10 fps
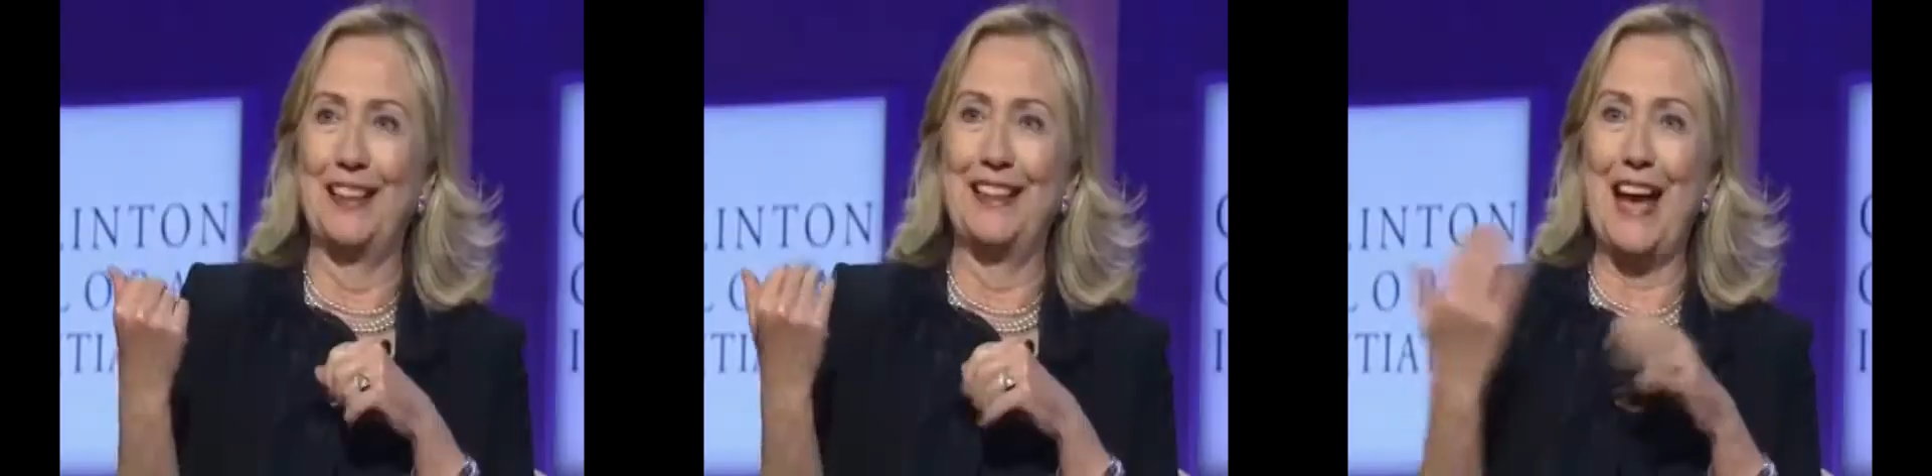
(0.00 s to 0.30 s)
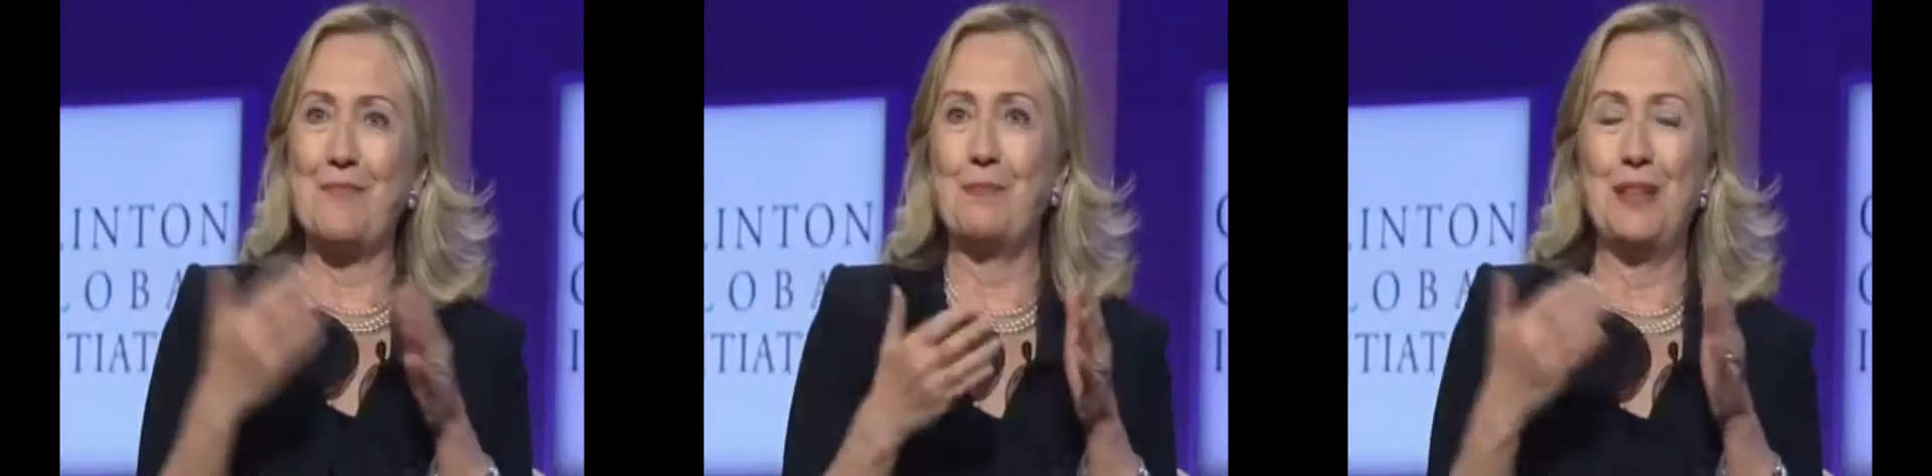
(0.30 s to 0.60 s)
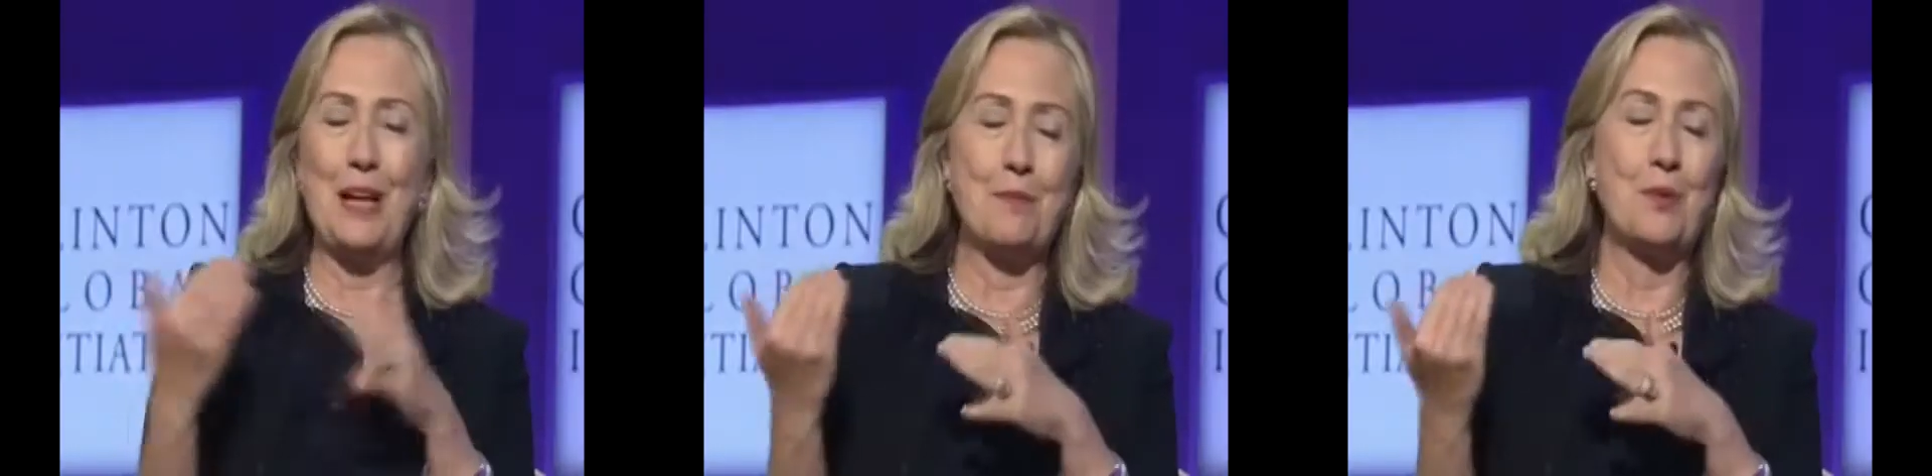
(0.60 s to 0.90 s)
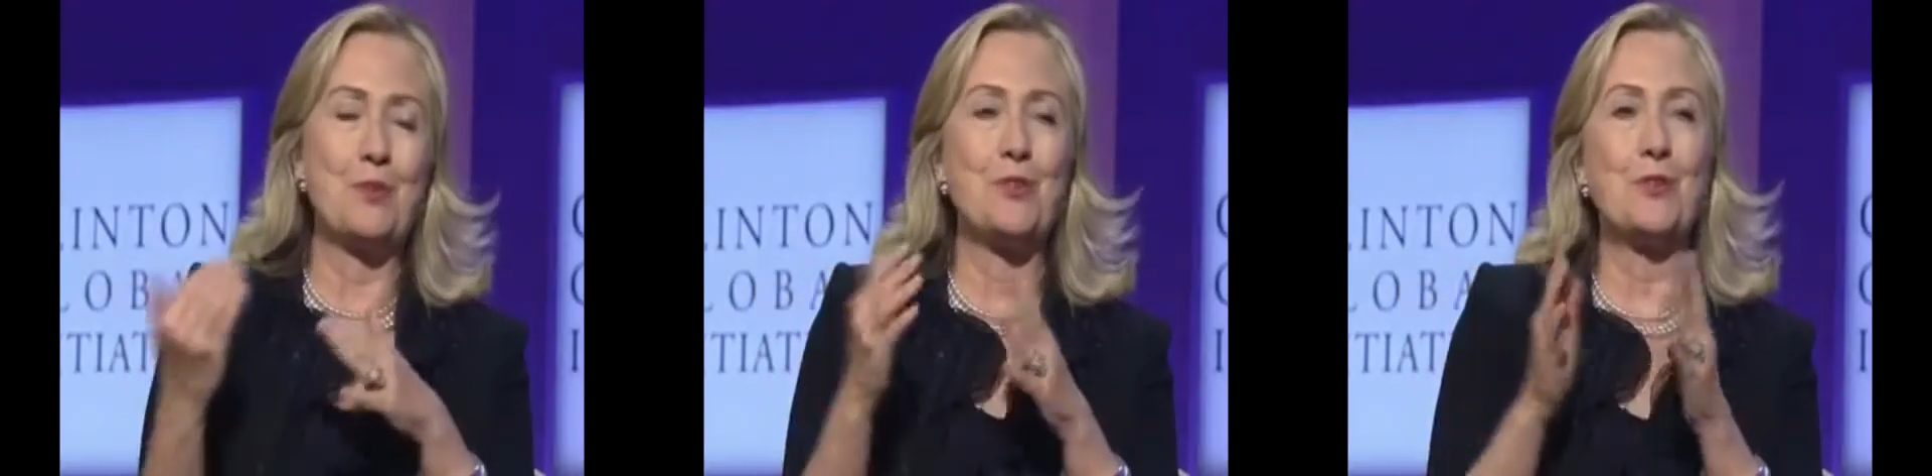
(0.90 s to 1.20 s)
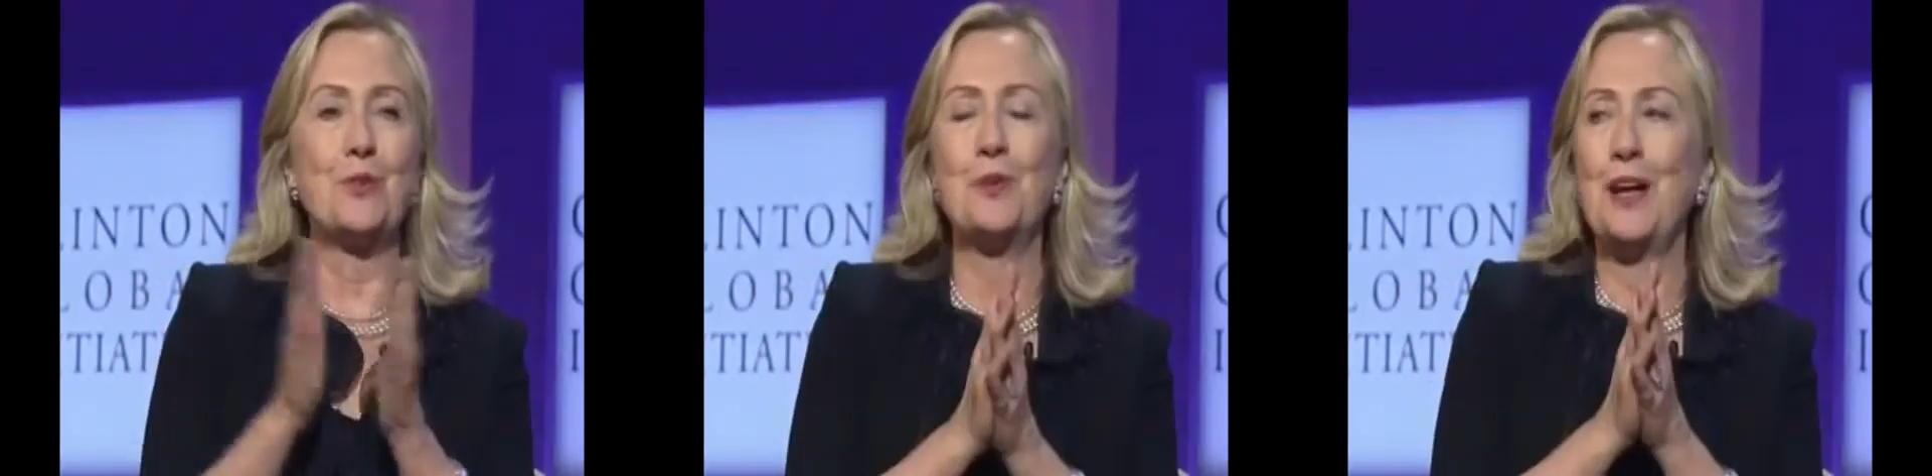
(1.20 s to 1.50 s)
not be able
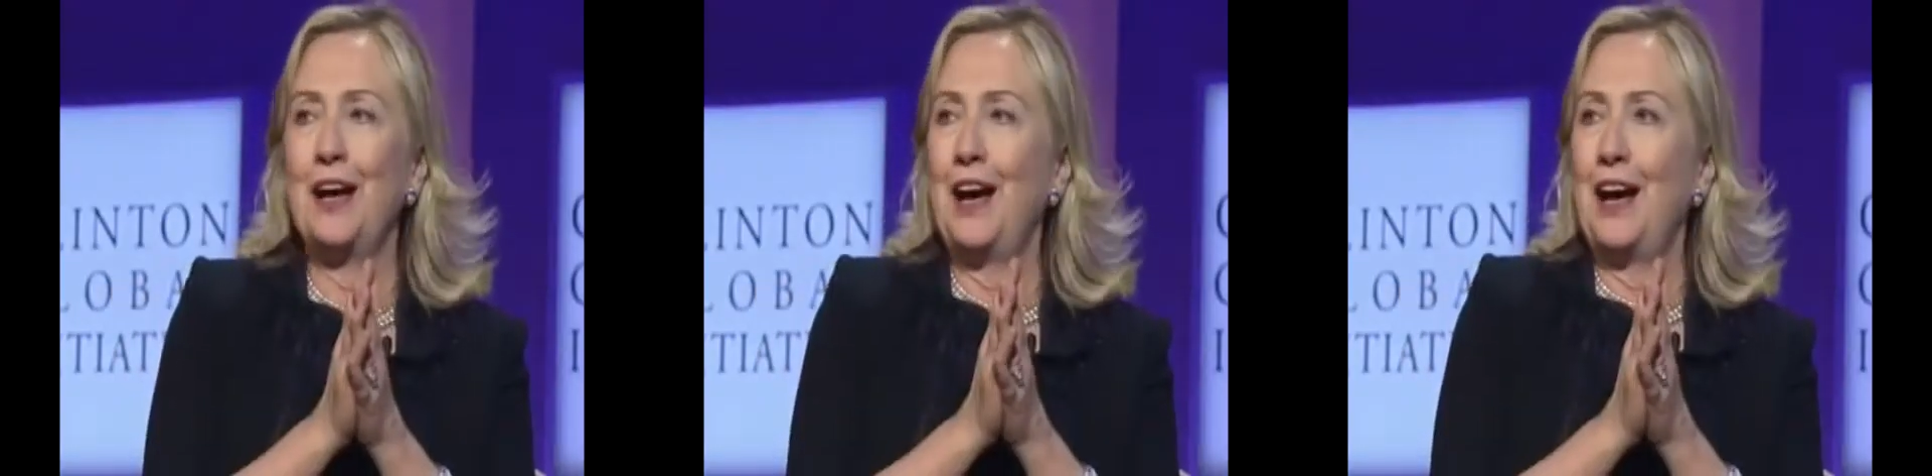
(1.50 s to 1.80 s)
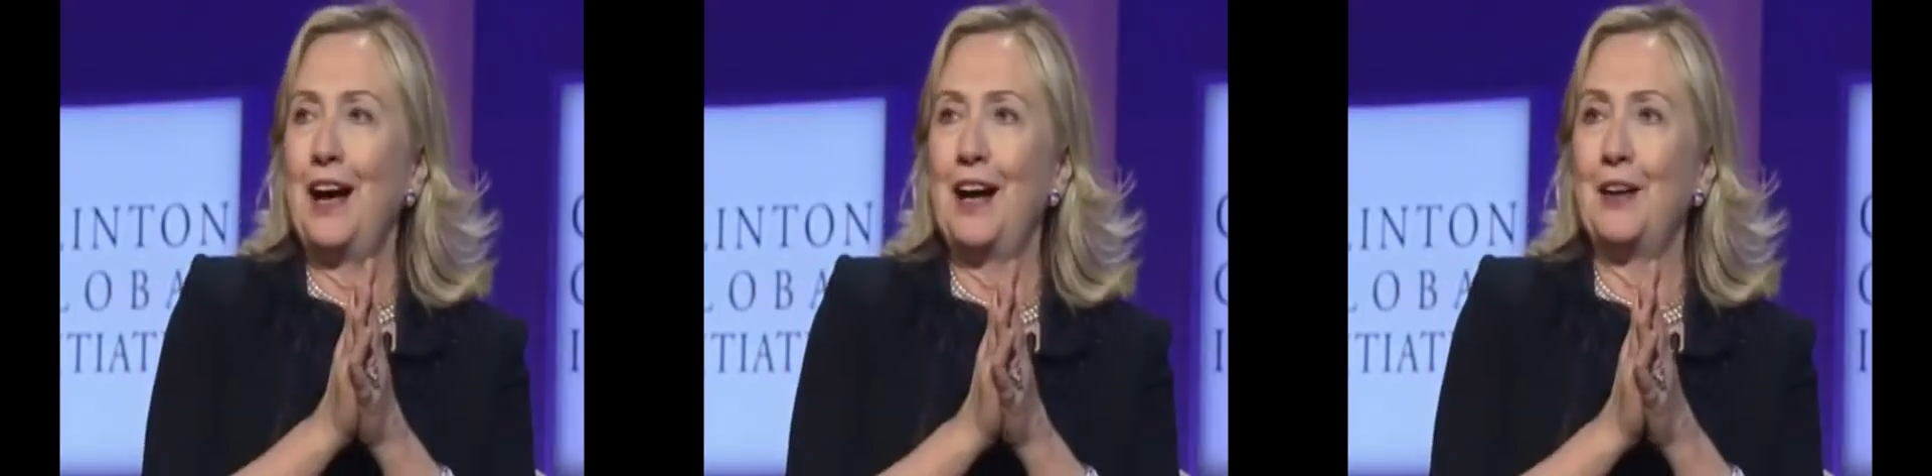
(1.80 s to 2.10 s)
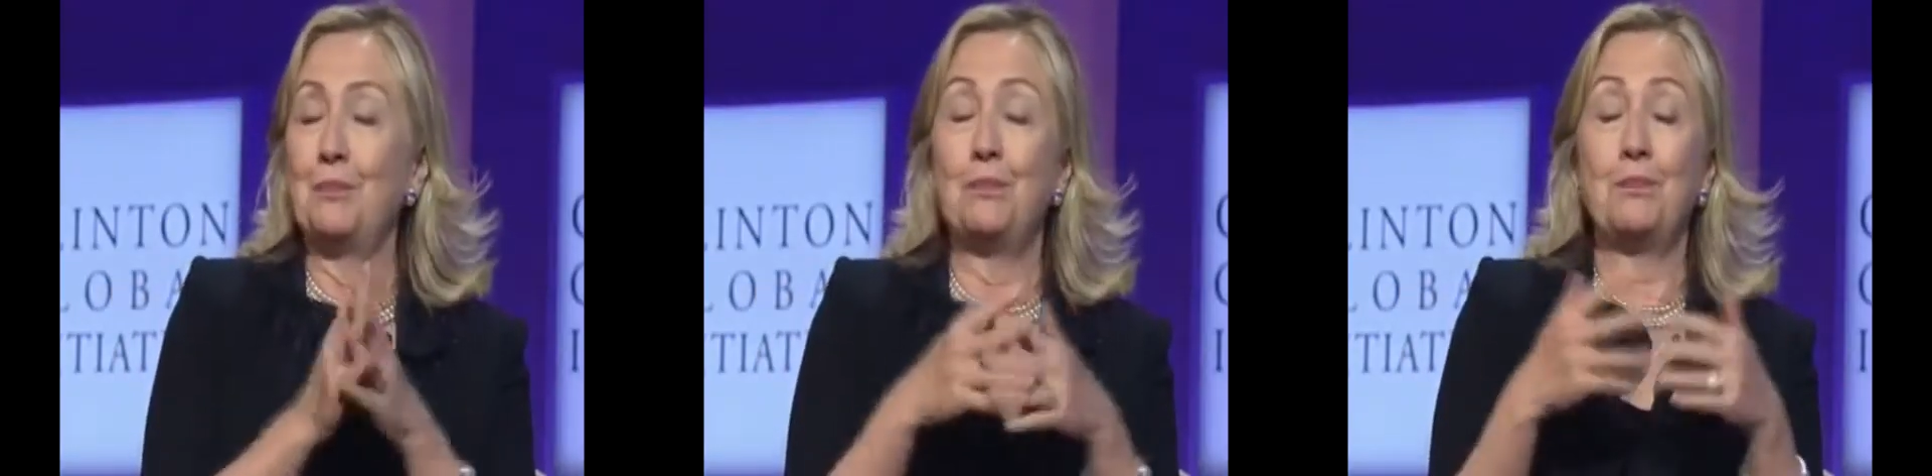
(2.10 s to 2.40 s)
to uh,